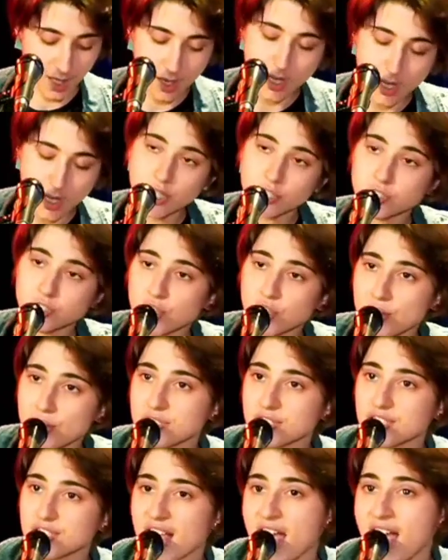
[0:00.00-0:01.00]
Turns
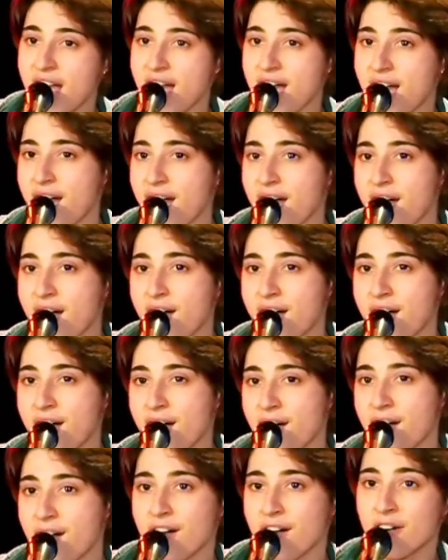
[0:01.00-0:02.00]

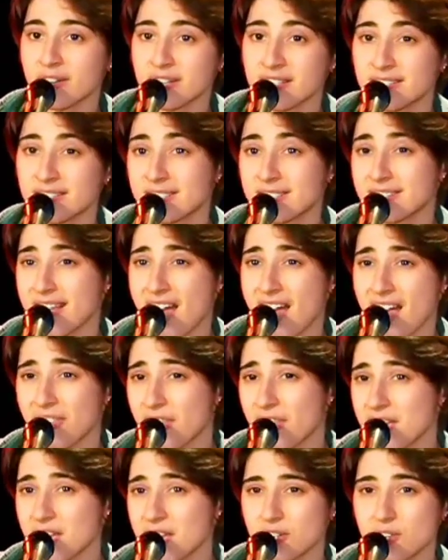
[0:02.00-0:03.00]
out it's
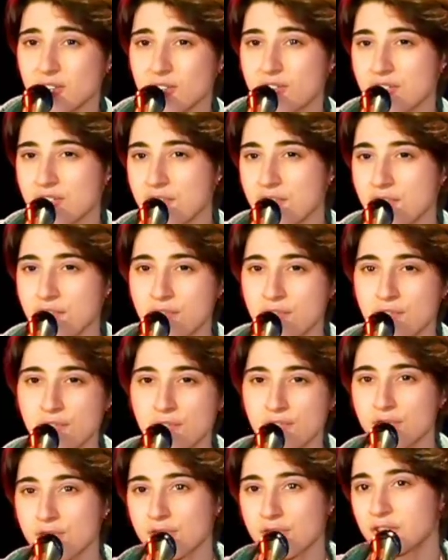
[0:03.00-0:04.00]
nothing
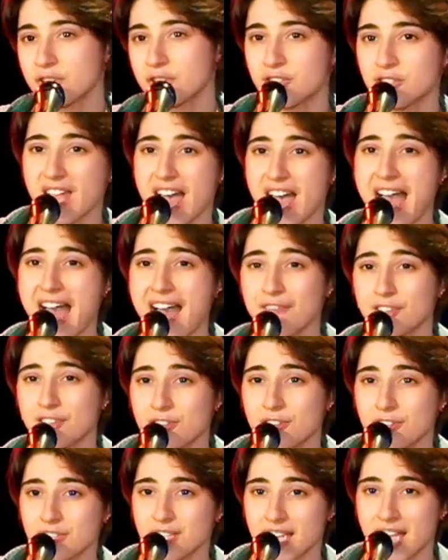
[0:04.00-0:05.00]
new to
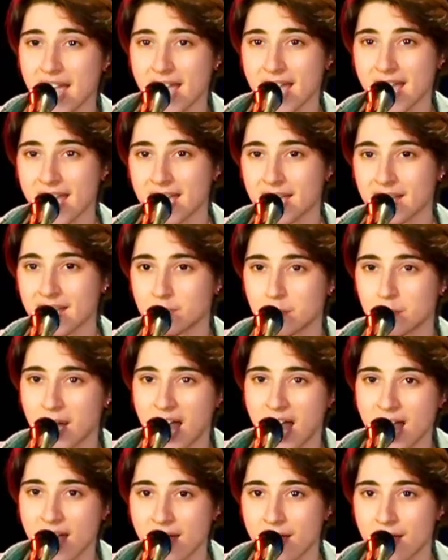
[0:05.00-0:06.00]
navigate
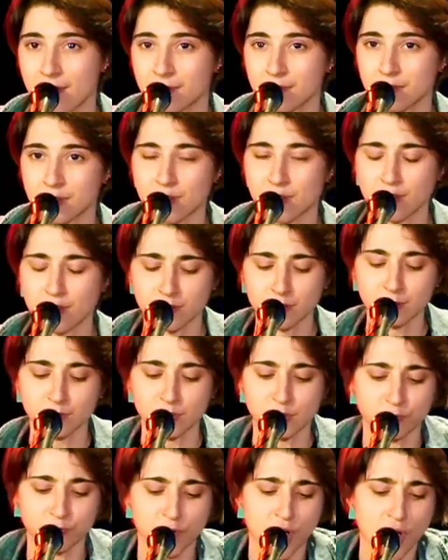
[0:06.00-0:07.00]
by fumes
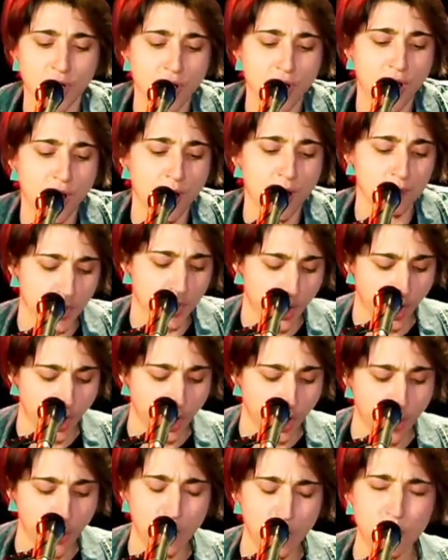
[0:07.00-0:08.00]
from
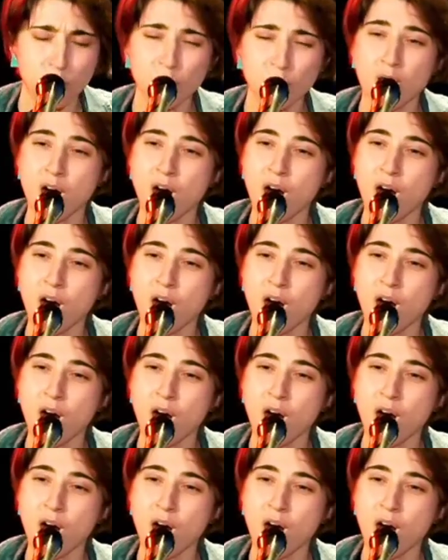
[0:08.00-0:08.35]
a woman